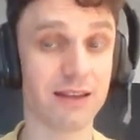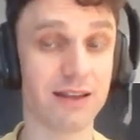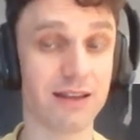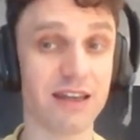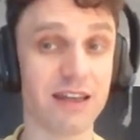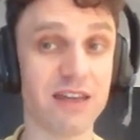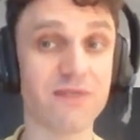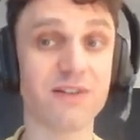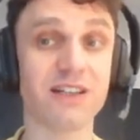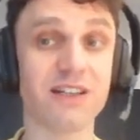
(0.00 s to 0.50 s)

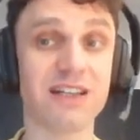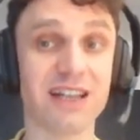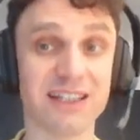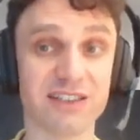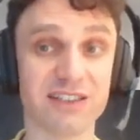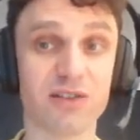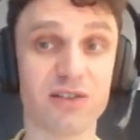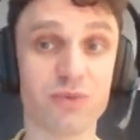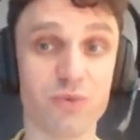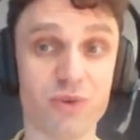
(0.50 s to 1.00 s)
if it does
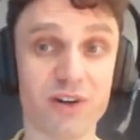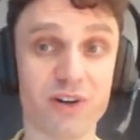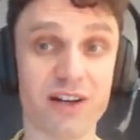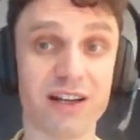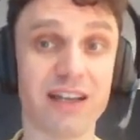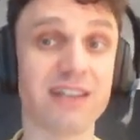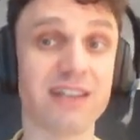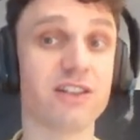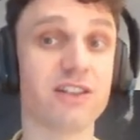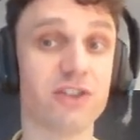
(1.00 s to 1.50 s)
not work
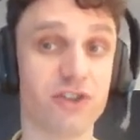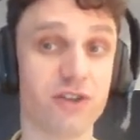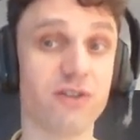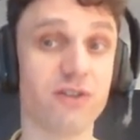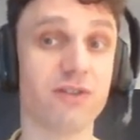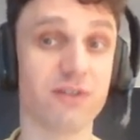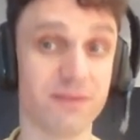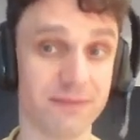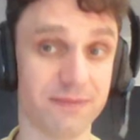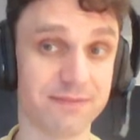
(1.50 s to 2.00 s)
as it should.